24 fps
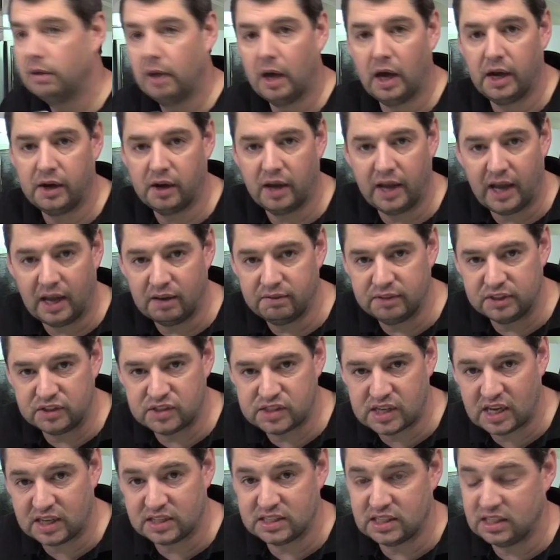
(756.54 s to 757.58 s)
and I have it
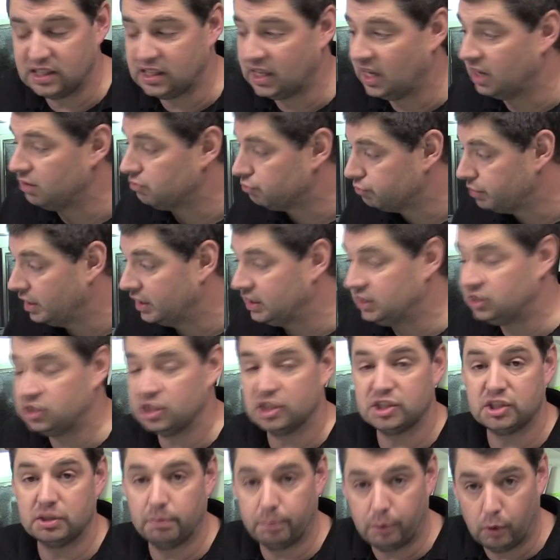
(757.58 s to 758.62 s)
sat in there ready
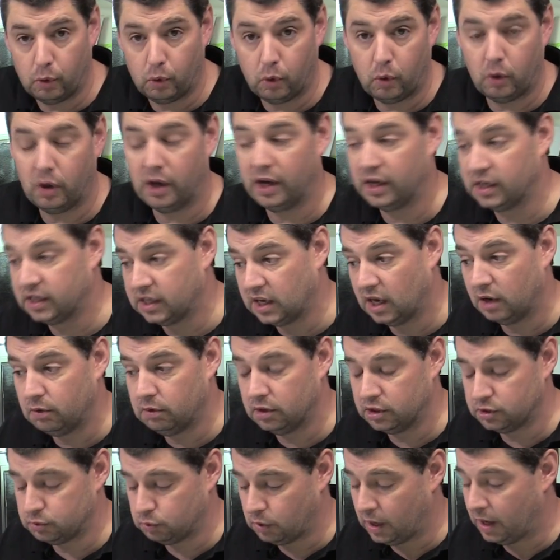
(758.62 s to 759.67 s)
just to pour and go
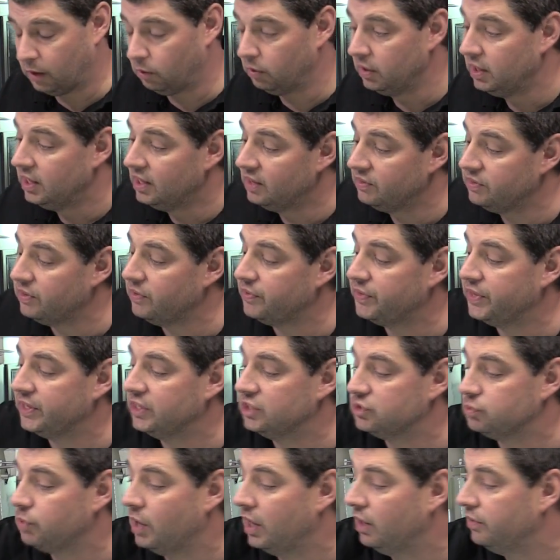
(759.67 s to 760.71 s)
as well. The other thing
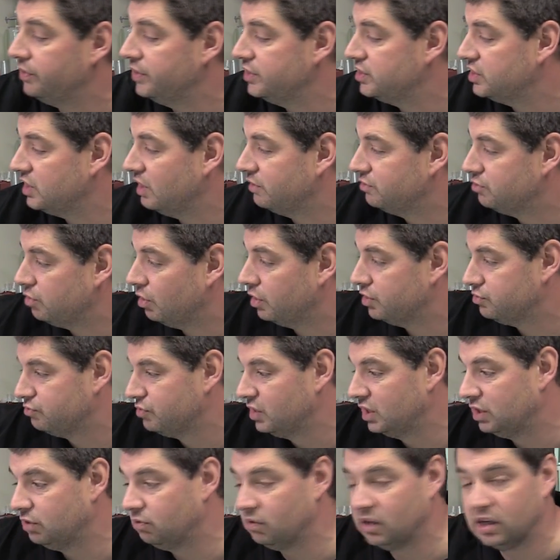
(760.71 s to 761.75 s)
as well, this stuff dries
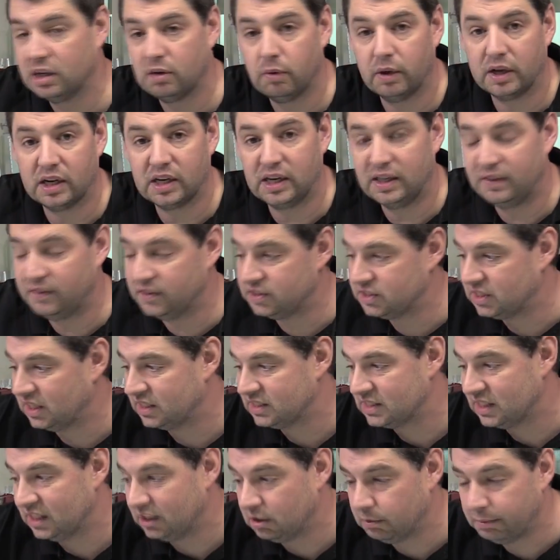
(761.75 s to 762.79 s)
really, really quickly. This
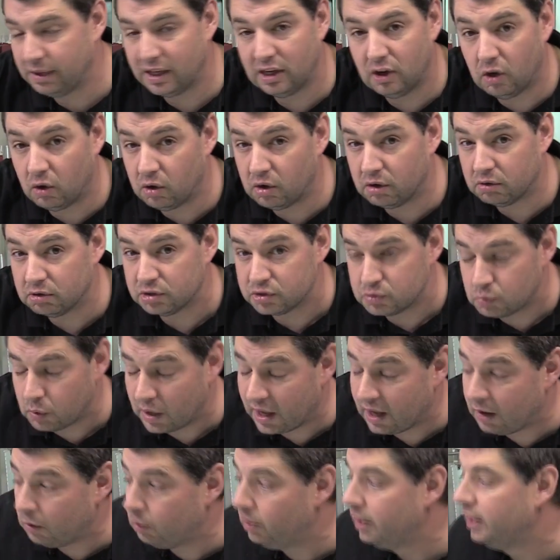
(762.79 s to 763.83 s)
takes a little bit longer as
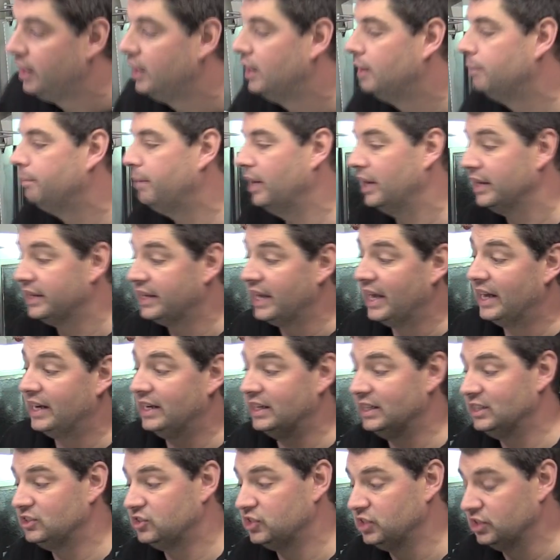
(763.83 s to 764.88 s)
well. But again,
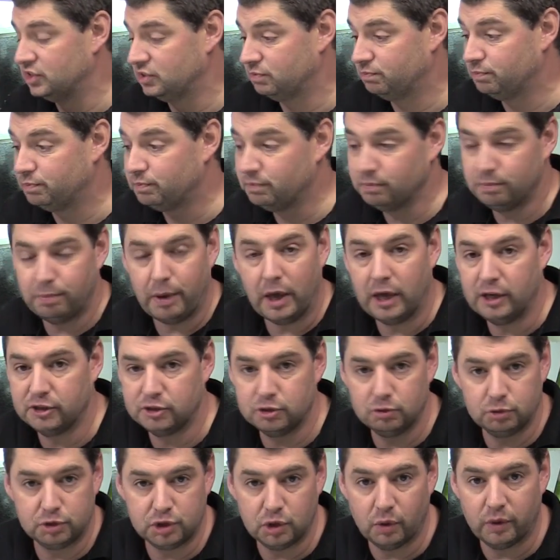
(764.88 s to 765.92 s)
it's just
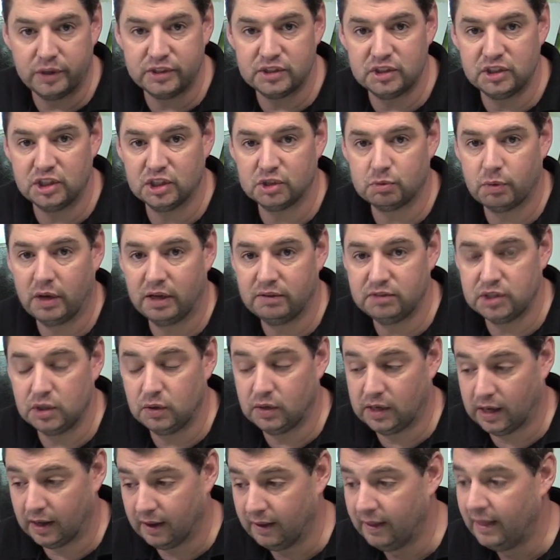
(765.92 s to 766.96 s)
personal choice and just way of doing
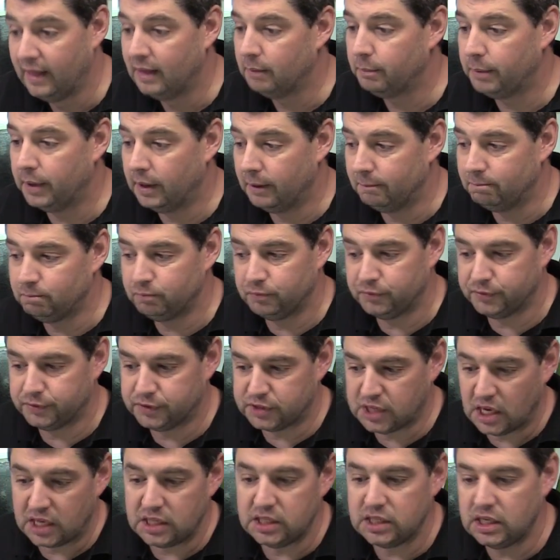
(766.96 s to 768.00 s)
it. But
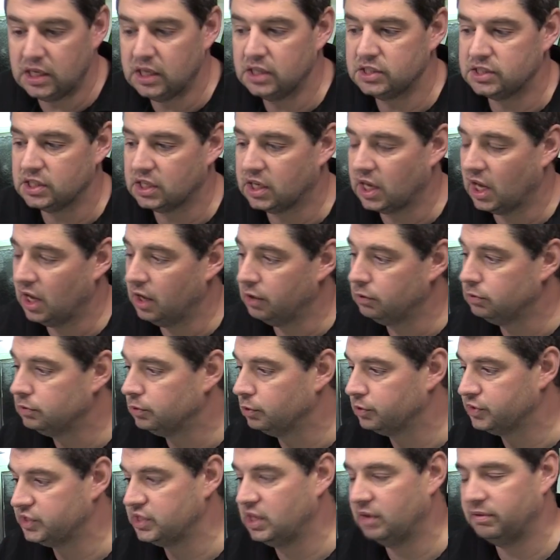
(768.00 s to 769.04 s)
10 years ago,
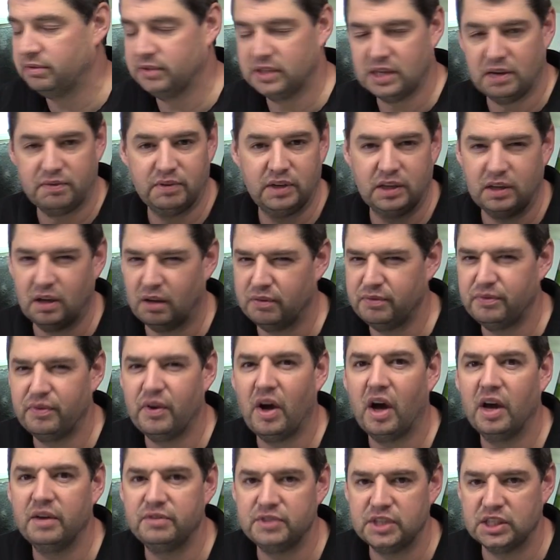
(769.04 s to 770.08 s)
or definitely like
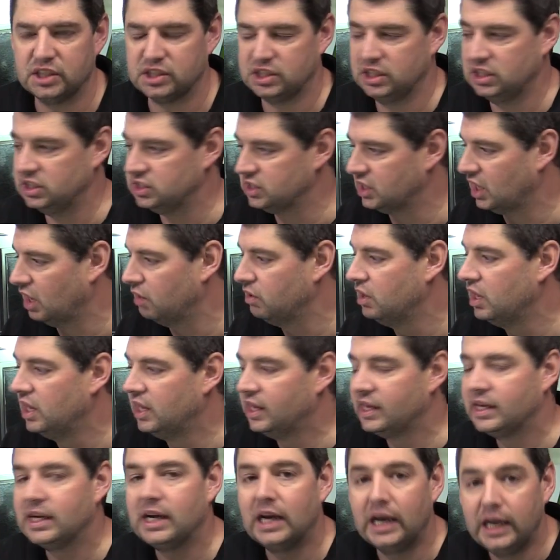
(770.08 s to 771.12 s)
five, six years ago,
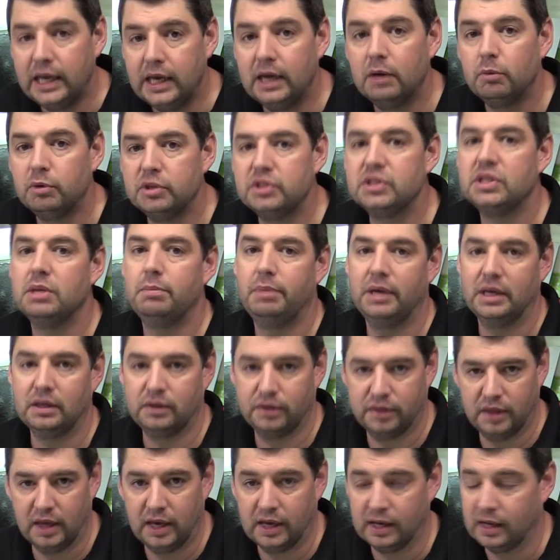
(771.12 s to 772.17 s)
Klear was the big
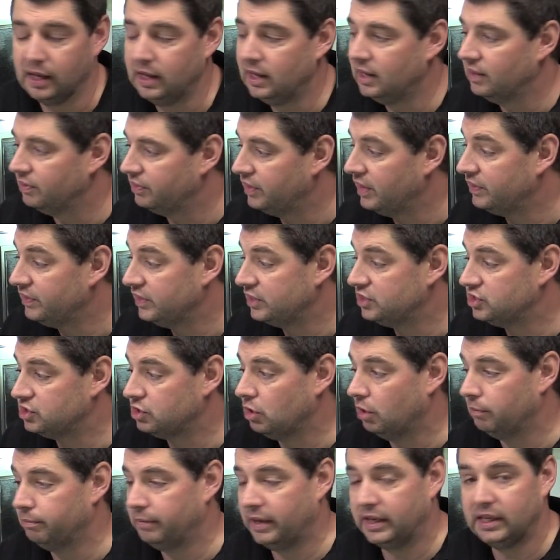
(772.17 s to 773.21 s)
thing. Then they
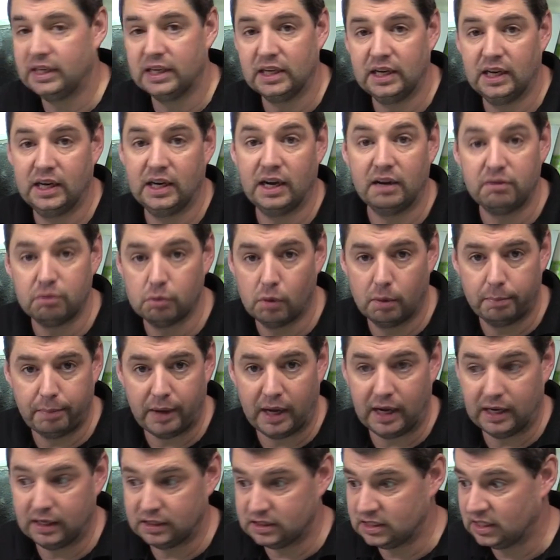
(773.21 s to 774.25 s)
stopped making it and everyone
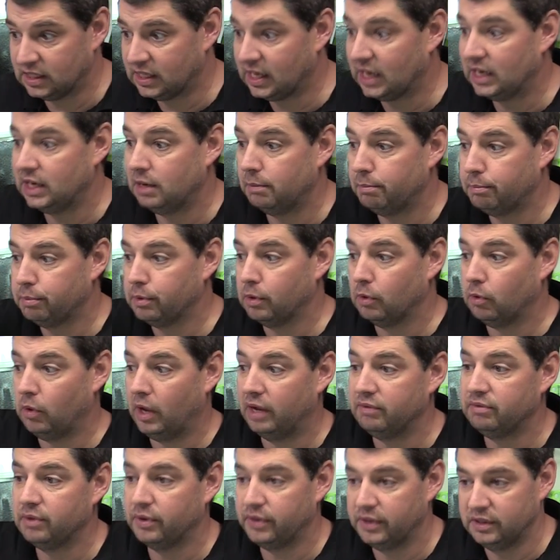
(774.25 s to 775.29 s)
panicked. And again, it brought
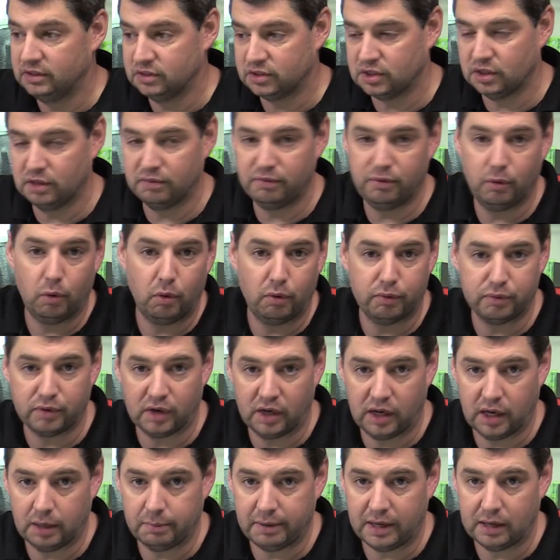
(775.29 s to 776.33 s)
everything to the
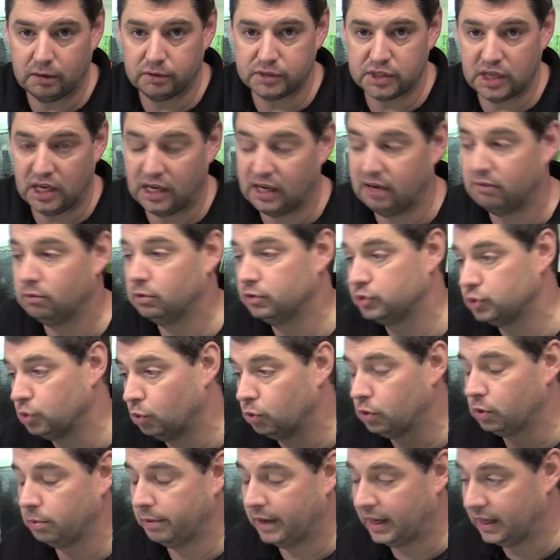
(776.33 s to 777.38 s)
forefront about it and everyone
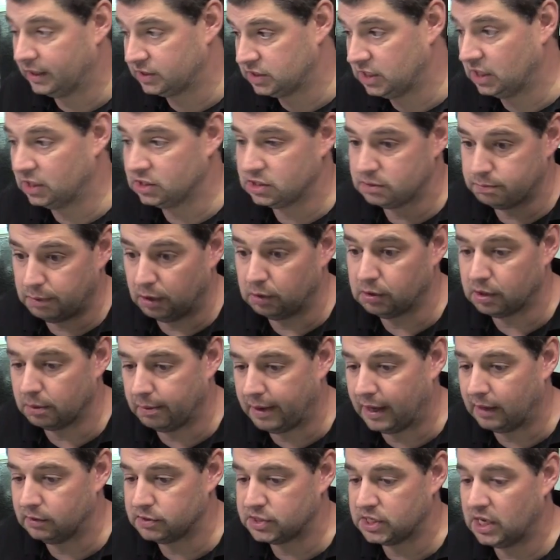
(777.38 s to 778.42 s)
talked about it and spoke
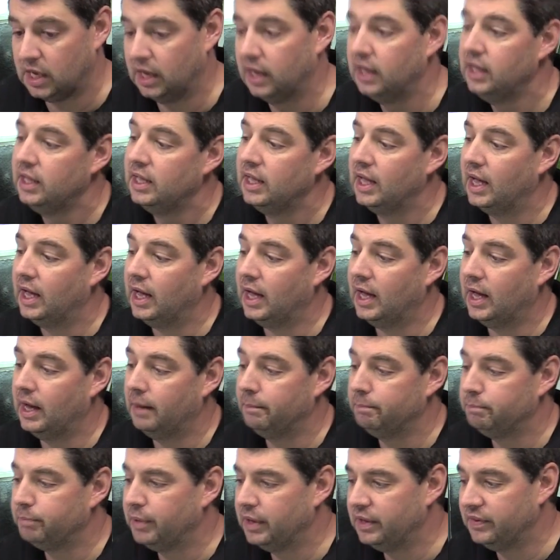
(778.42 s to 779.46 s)
about it.
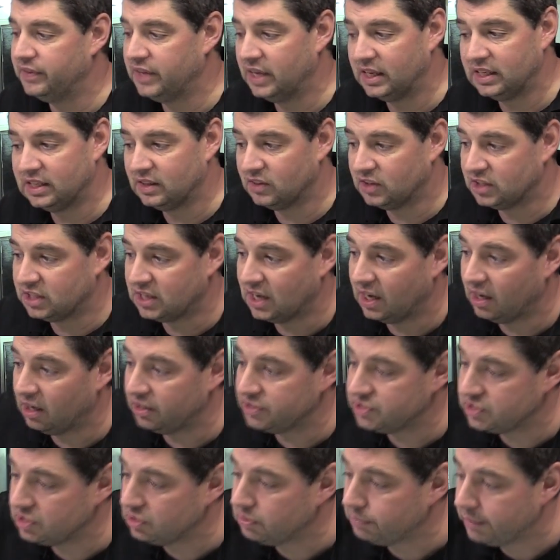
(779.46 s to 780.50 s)
Um, but at the end of the day, I
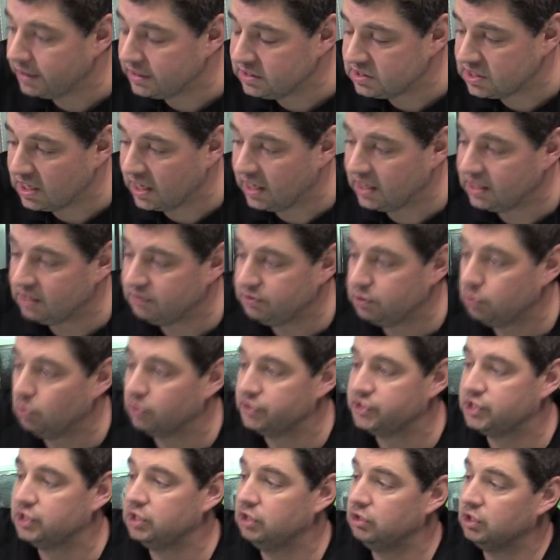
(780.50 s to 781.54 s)
still maintain if you
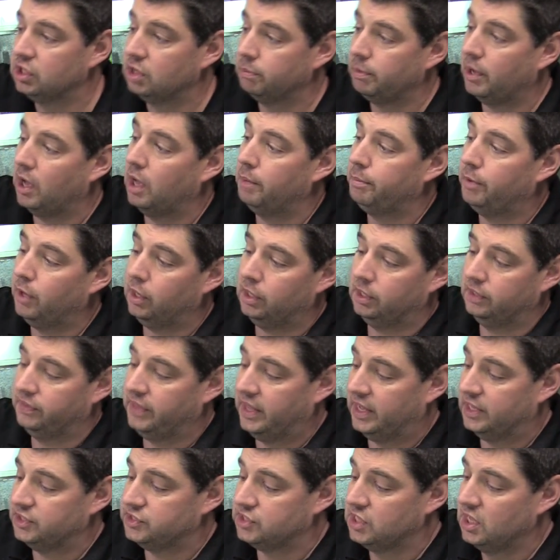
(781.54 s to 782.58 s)
wanted to you could buy a bottle of
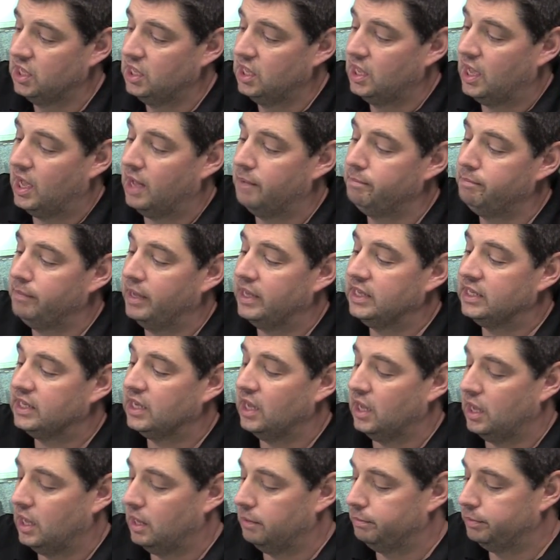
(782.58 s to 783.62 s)
this and make
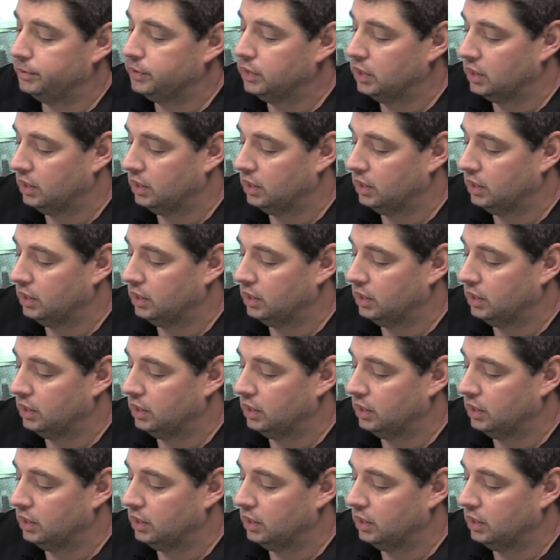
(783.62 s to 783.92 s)
up, you